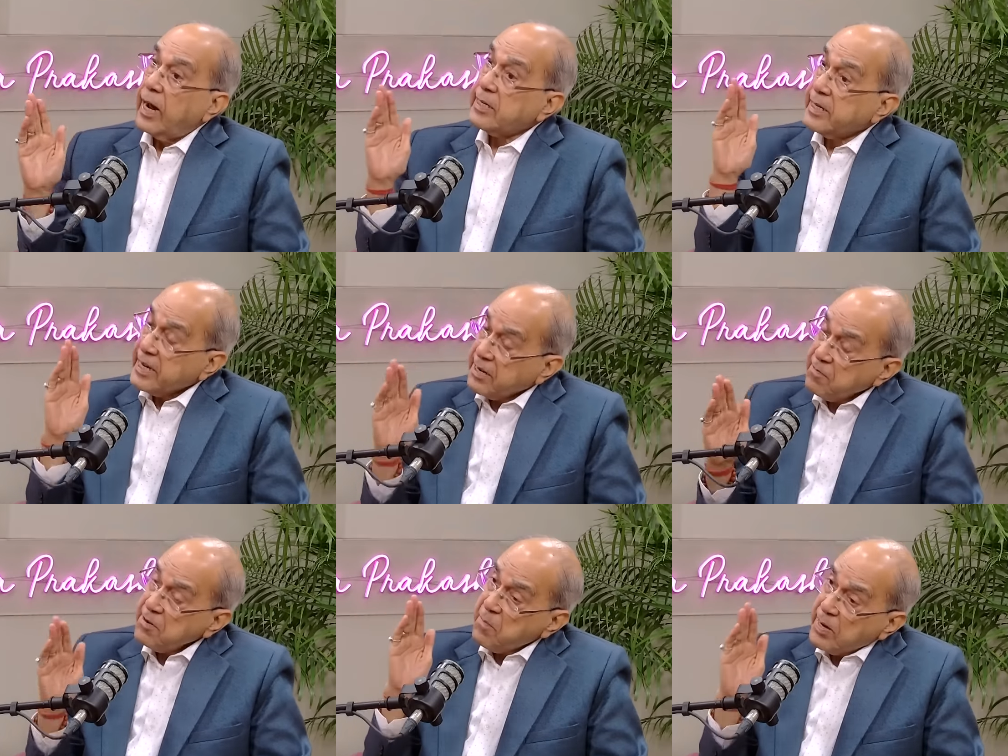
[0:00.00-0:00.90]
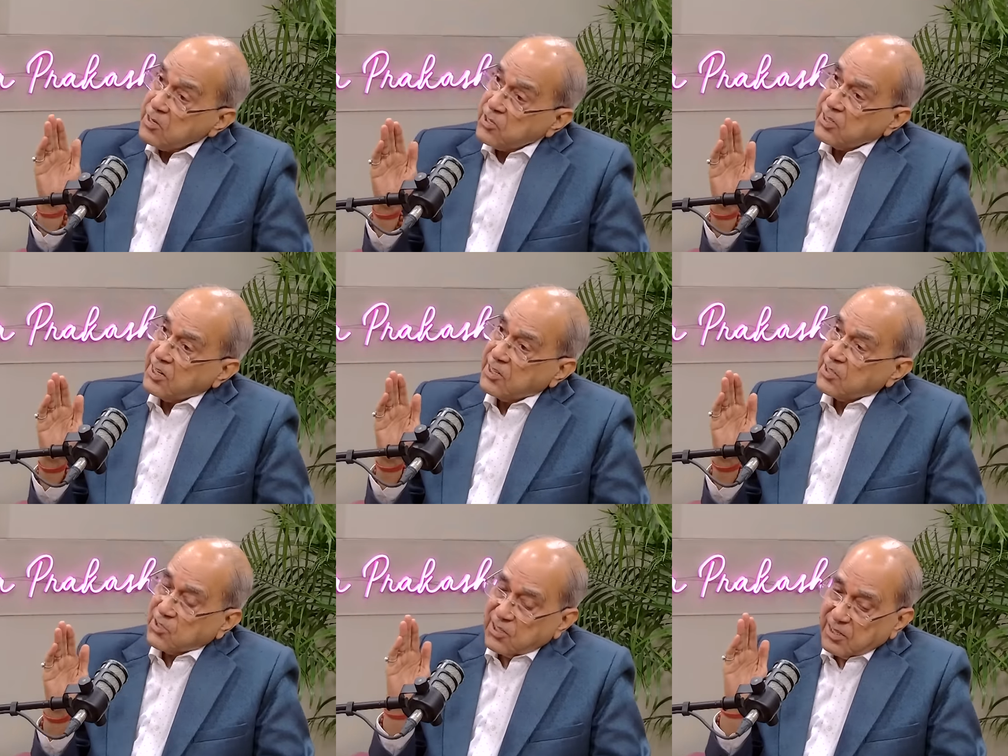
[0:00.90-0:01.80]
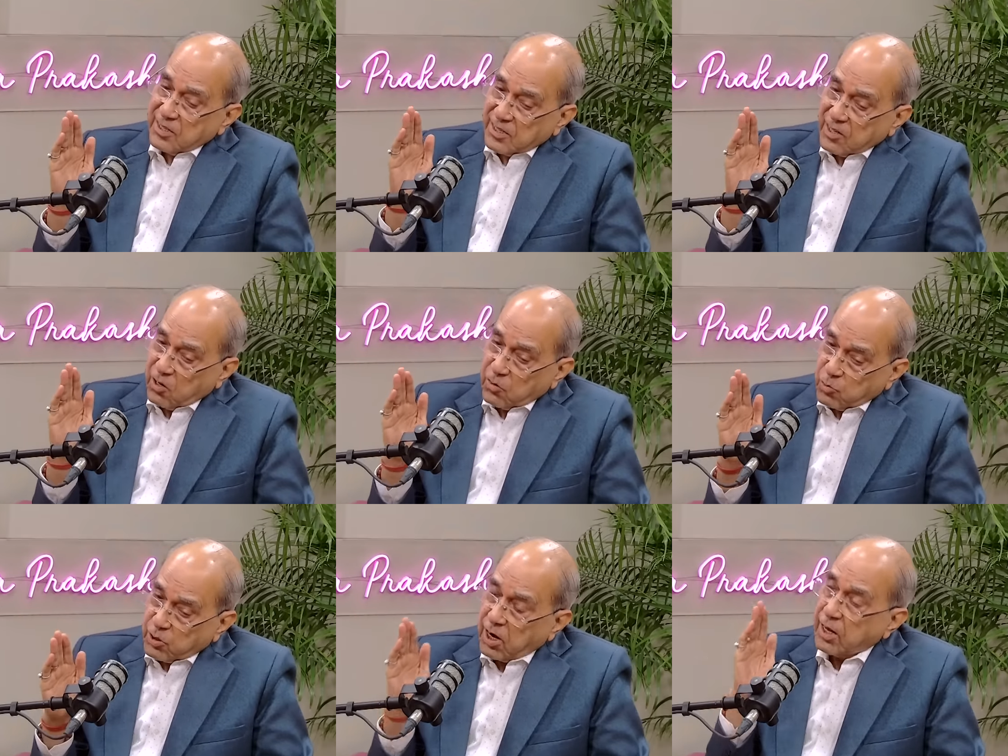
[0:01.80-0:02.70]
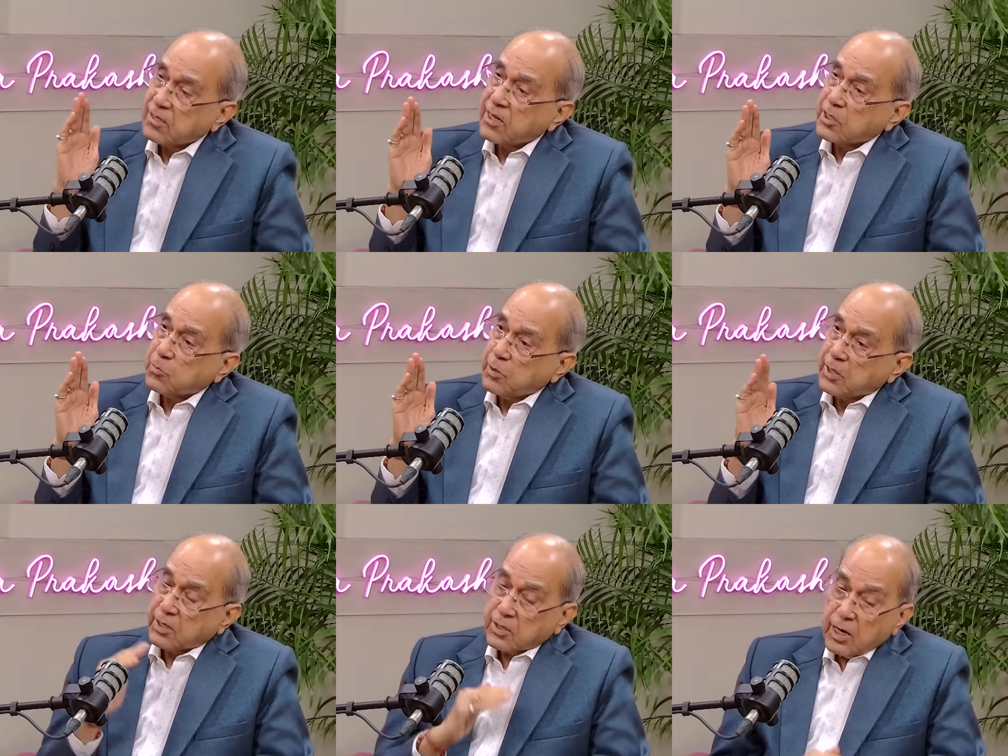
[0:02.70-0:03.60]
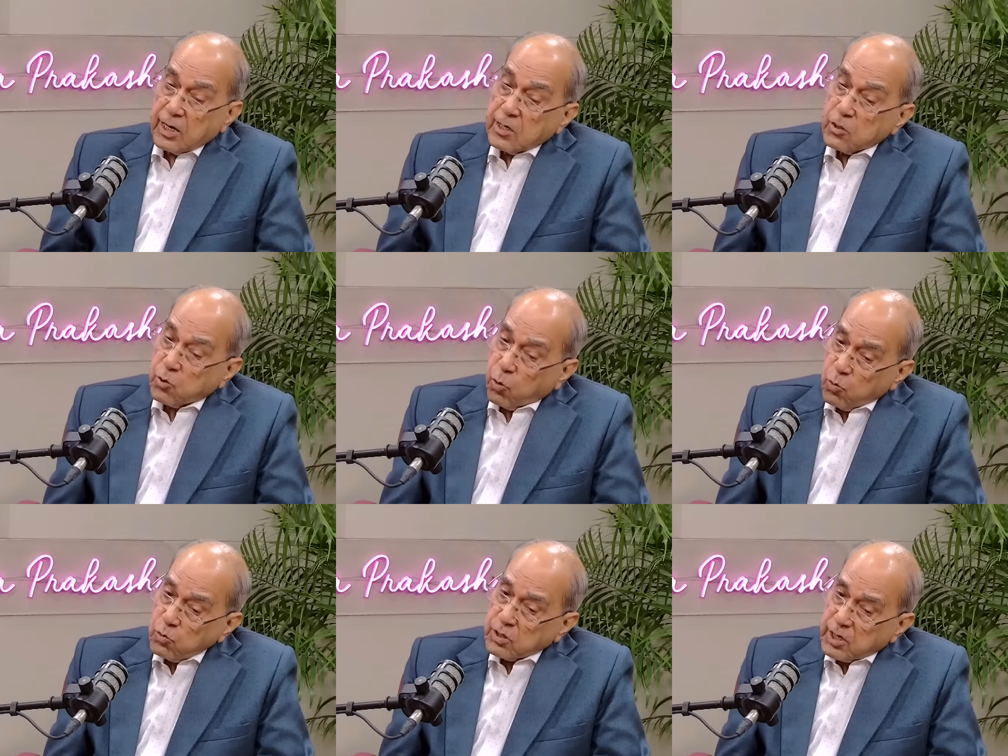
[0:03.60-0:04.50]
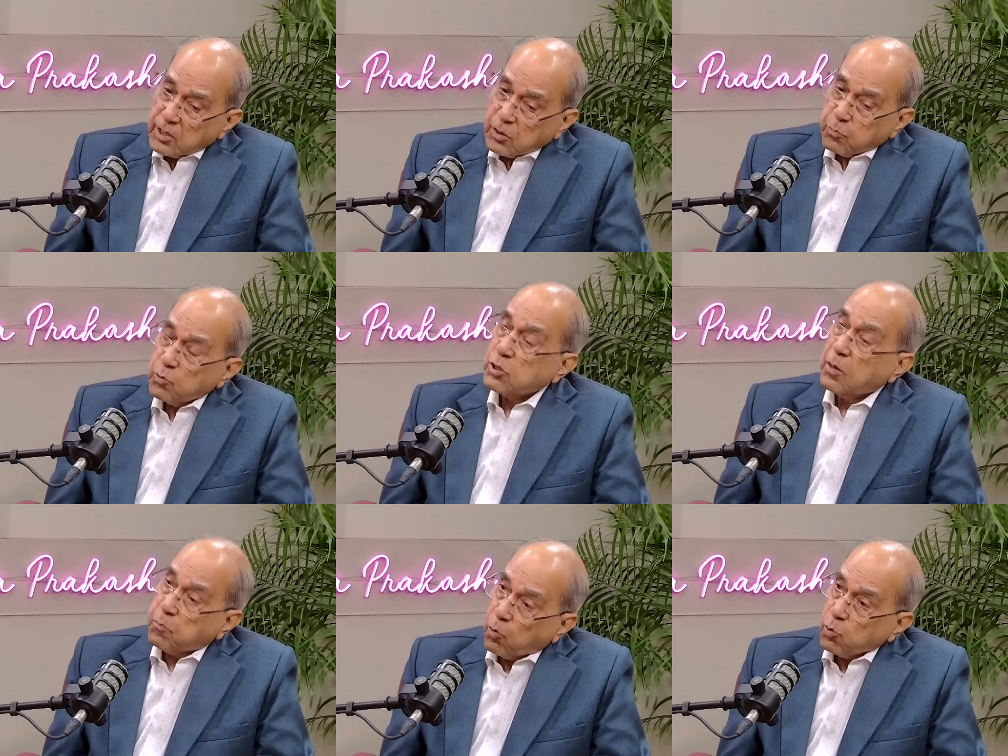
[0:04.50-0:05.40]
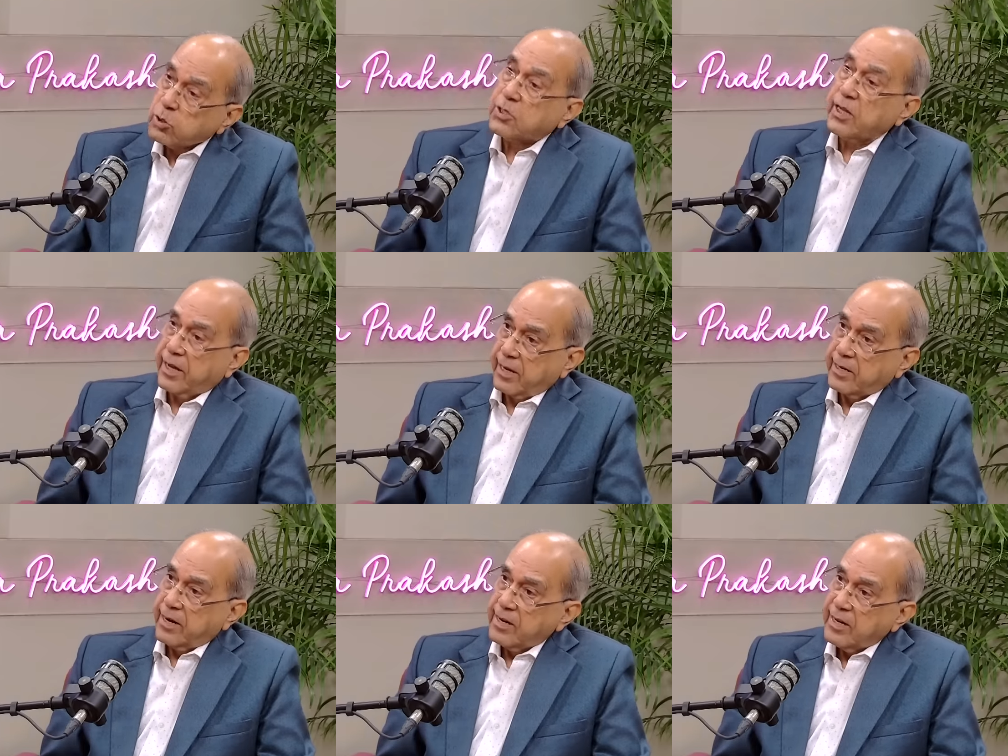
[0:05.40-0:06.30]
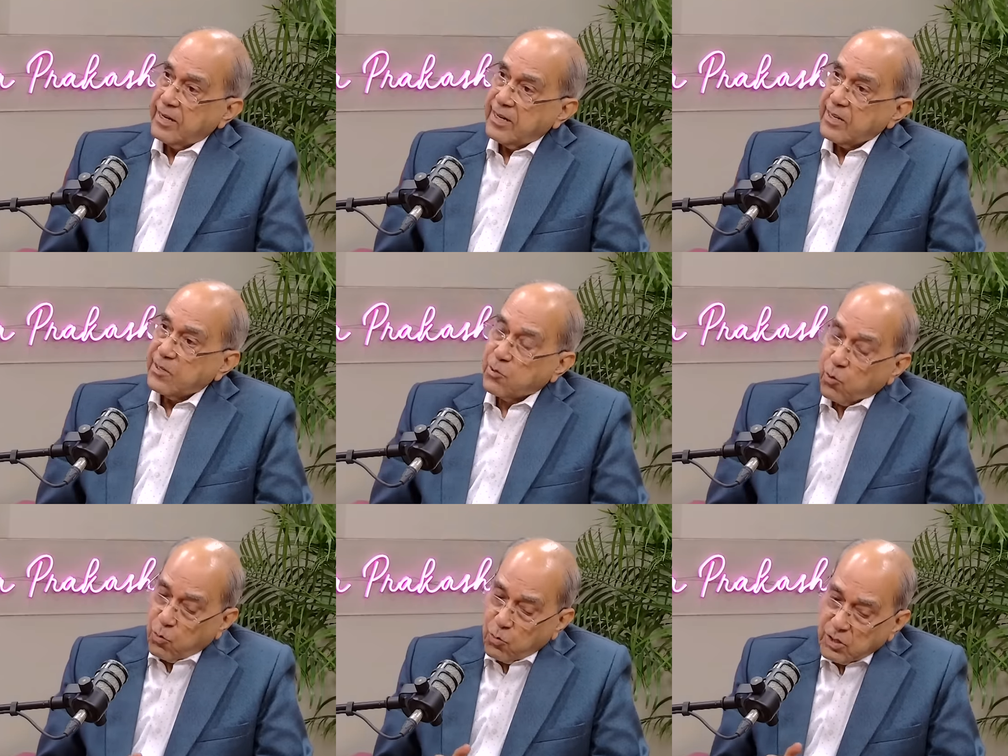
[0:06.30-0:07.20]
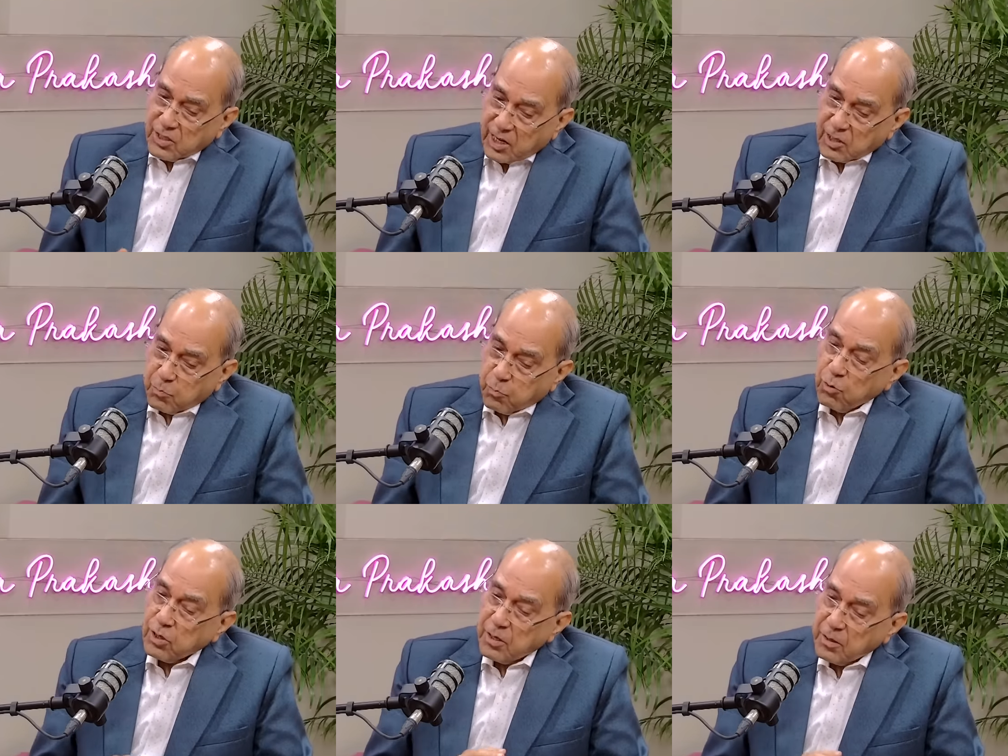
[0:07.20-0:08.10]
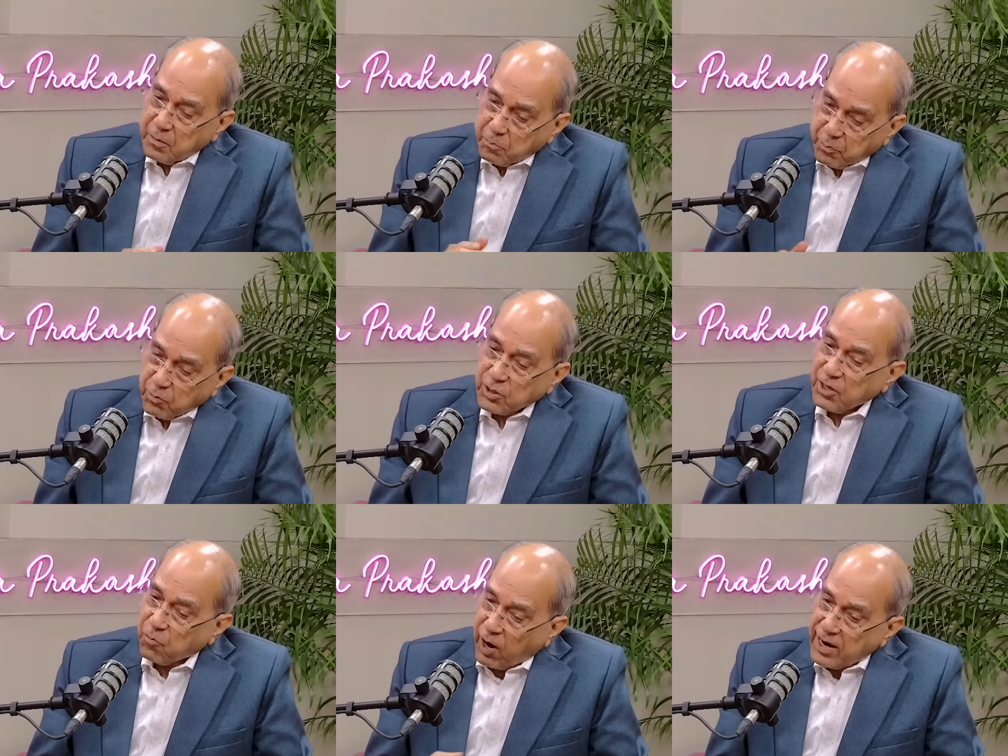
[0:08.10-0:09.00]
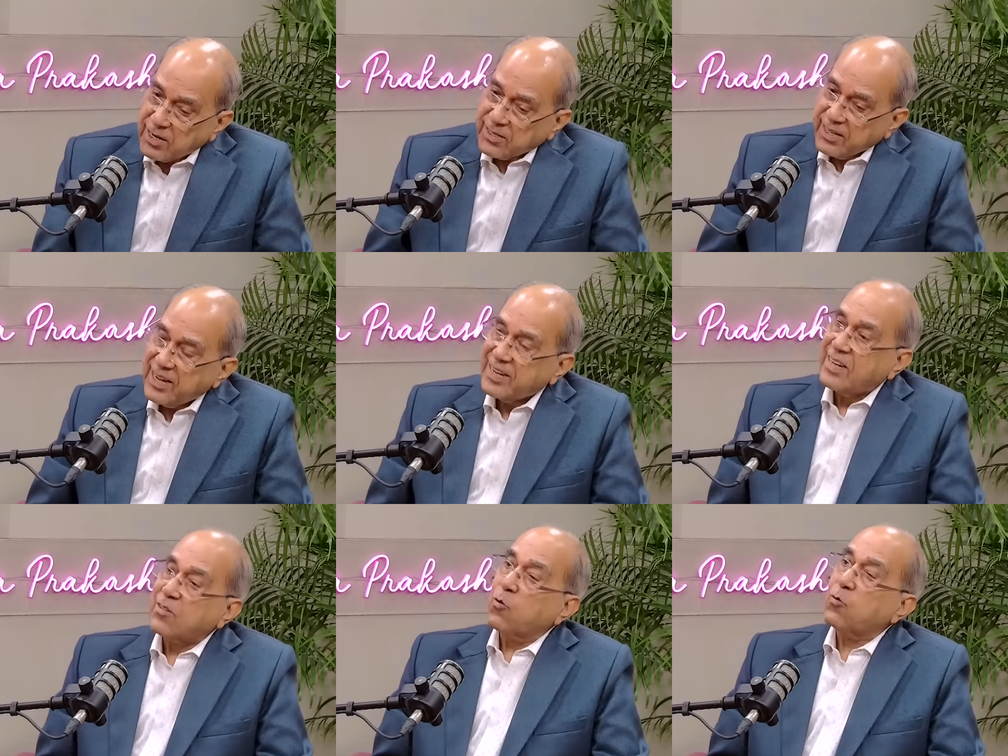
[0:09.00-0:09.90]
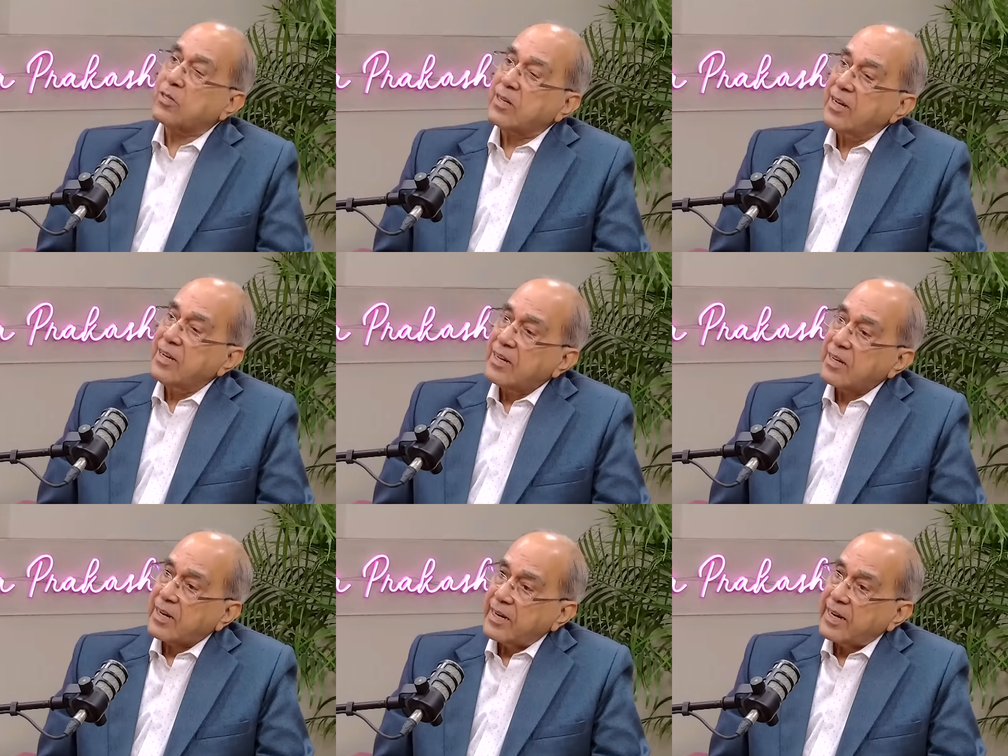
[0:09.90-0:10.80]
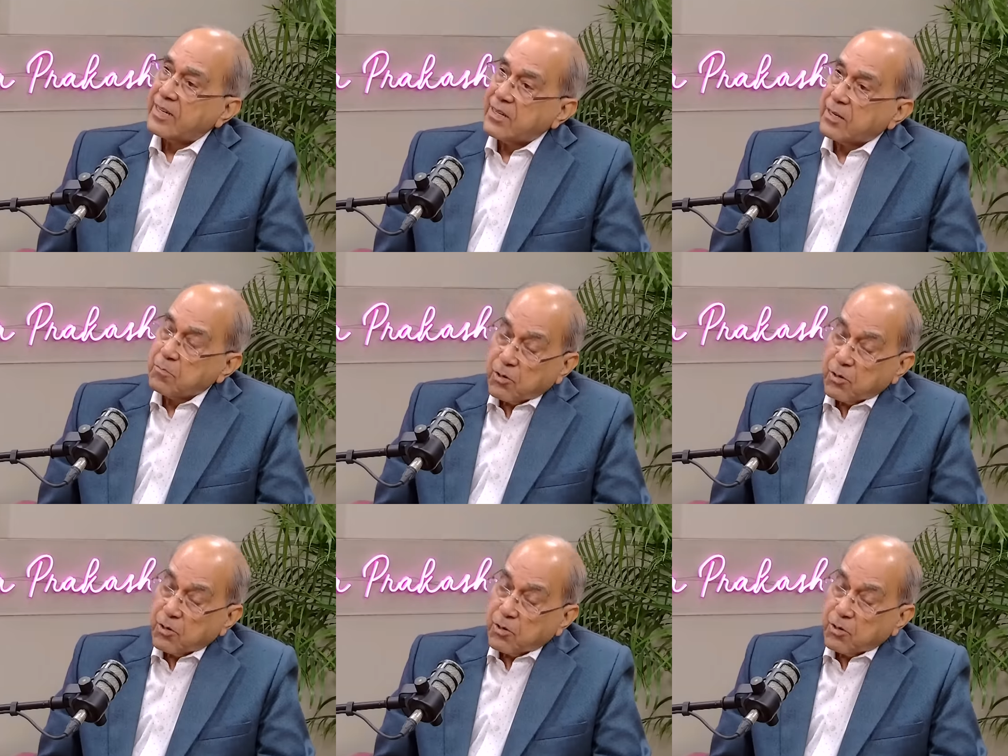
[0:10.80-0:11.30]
And he even mentioned his Gujarat Day experience. Don't just put the poles there. Don't just put the wires there and don't connect it.